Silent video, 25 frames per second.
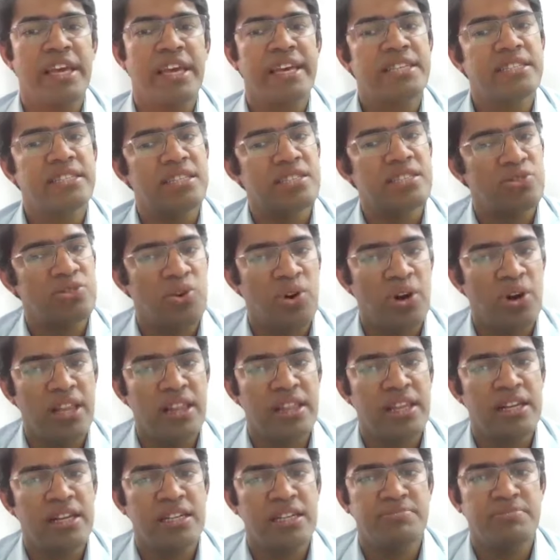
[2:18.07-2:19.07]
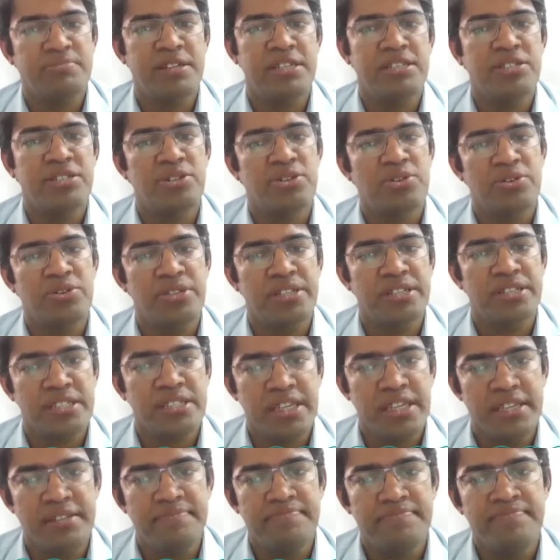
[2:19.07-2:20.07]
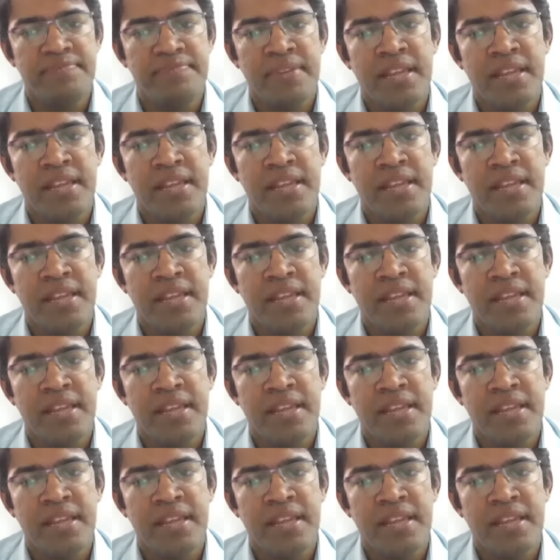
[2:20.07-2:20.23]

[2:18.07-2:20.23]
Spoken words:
excess oil that is present on the skin.